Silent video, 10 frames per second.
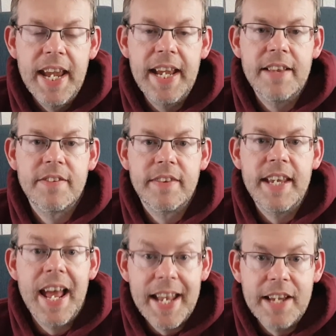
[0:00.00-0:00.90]
it's
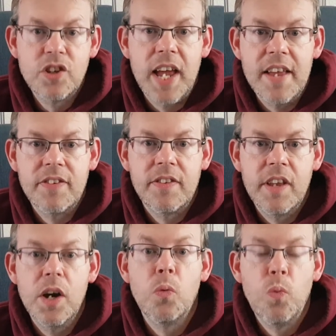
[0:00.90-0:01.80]
the NHS
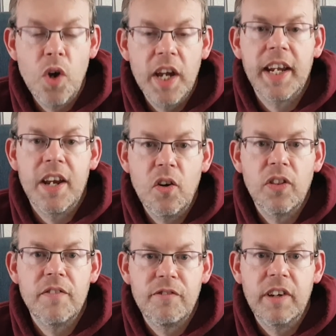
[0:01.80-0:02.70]
that are working
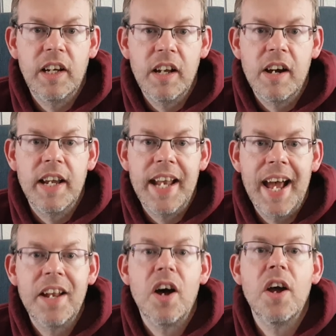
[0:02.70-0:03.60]
on the front line.
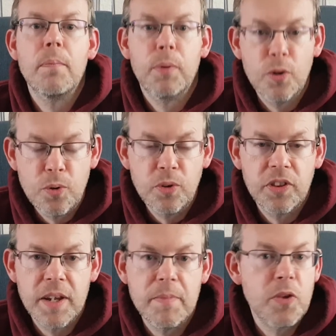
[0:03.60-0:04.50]
And I
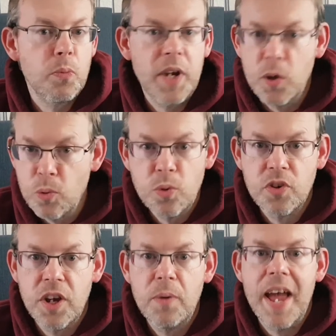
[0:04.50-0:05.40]
applaud them, as we all
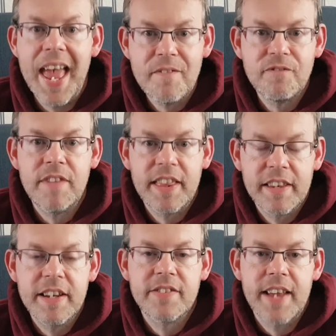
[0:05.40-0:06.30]
do every
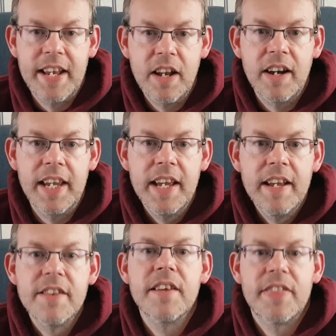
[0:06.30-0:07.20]
Thursday night,
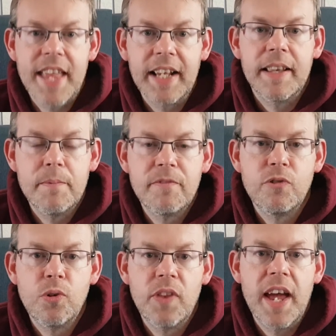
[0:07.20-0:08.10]
to thank them
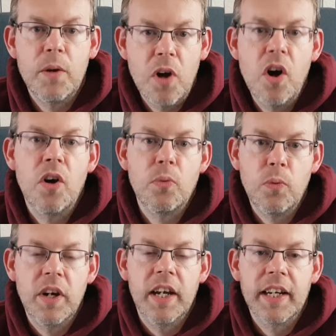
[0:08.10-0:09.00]
for their hard
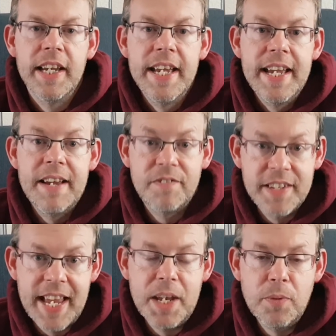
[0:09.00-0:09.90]
work. If
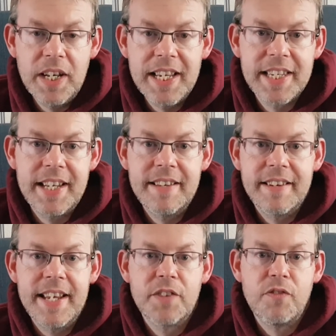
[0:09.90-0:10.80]
there's anyone listening to
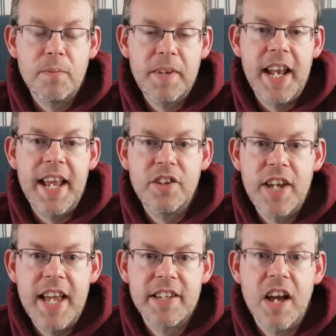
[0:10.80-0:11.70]
this from the
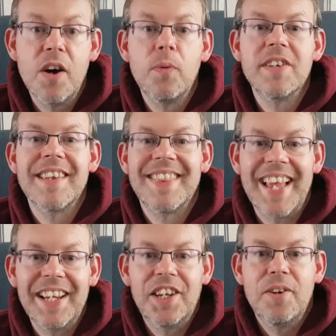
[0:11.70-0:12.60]
NHS, I want to
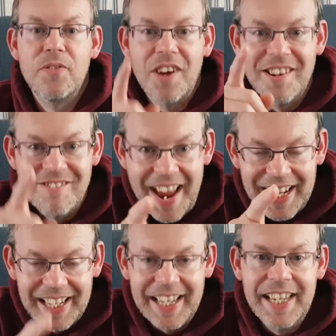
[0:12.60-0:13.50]
thank you
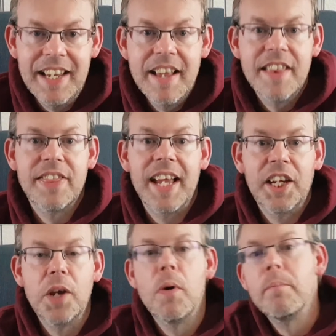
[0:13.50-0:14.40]
directly.
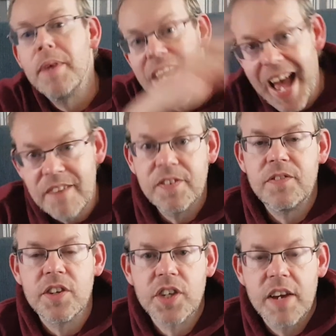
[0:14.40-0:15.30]
Thank you on behalf of
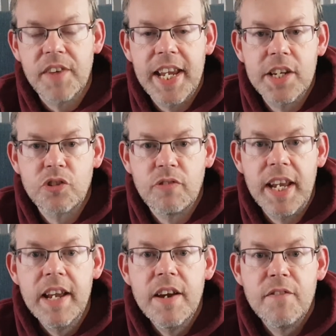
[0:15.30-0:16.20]
Discover
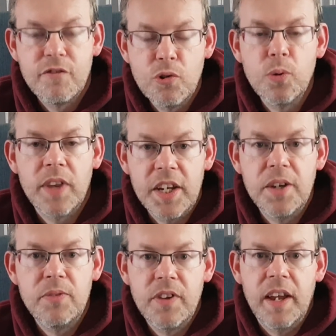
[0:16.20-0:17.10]
History for all that
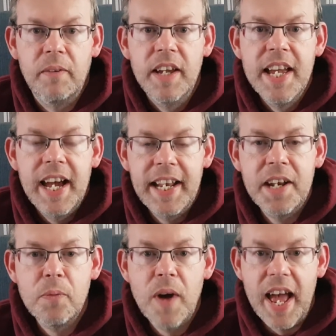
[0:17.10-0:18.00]
you do. And
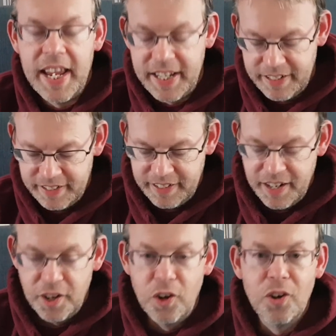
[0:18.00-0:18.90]
in a way,
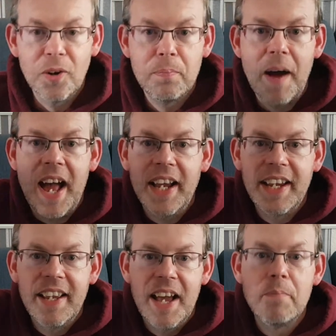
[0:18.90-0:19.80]
look
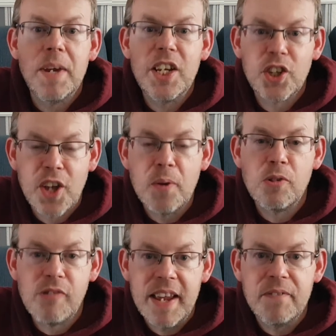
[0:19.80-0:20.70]
back and be so
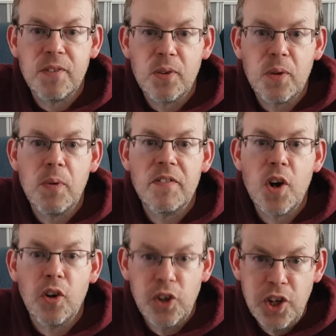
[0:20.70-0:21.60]
grateful that we've
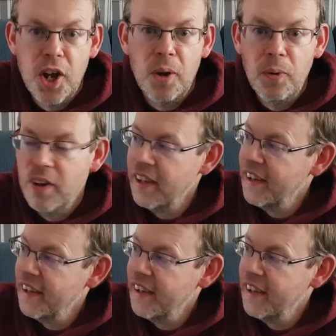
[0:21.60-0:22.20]
got you